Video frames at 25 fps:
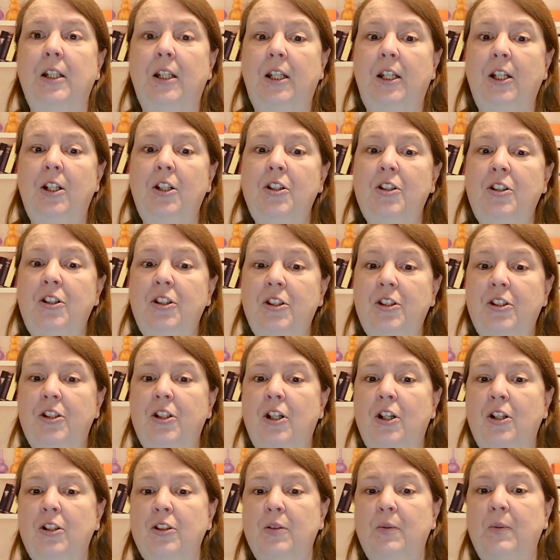Kirsha
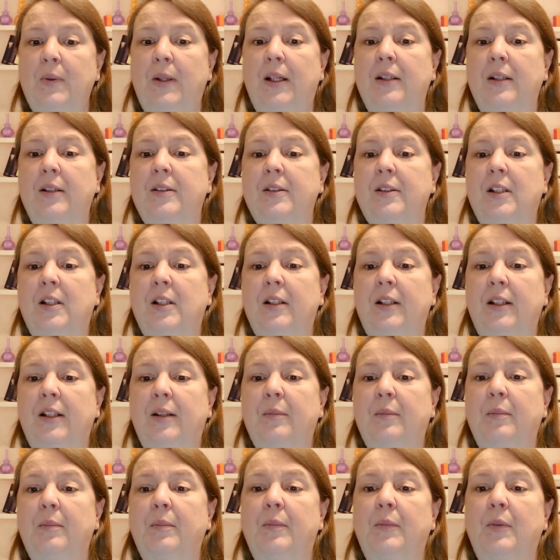turned around and saw
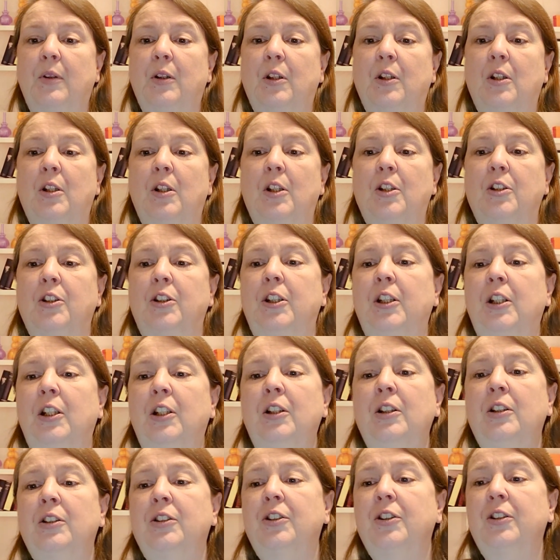him. She
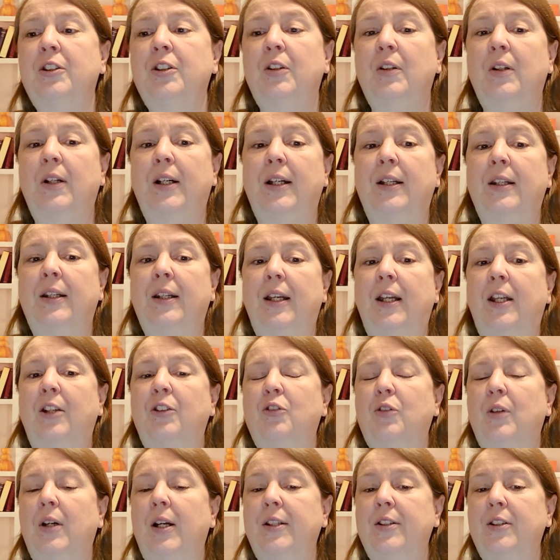looked to the ground and
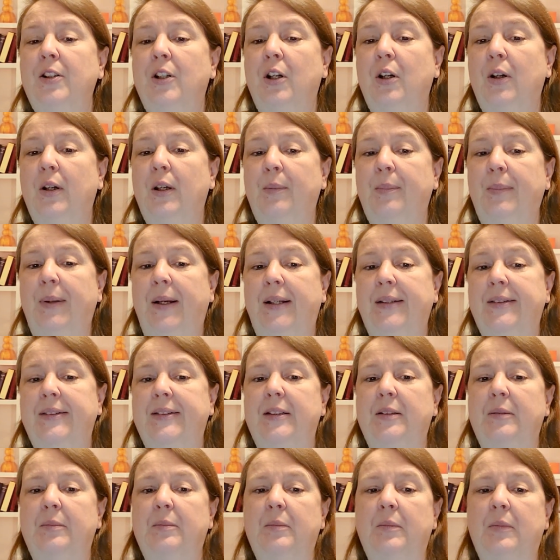tried to hurry
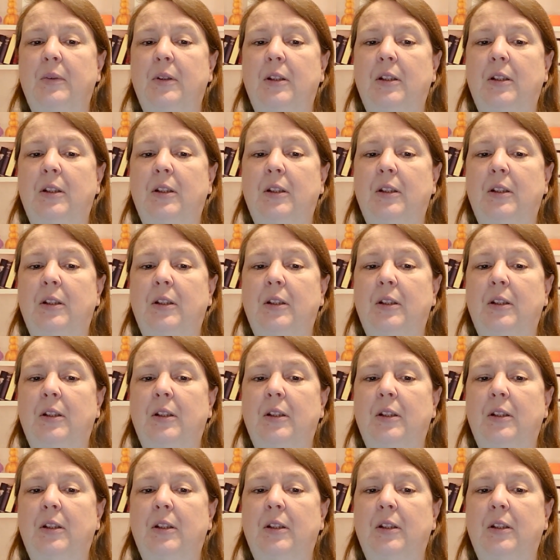past him.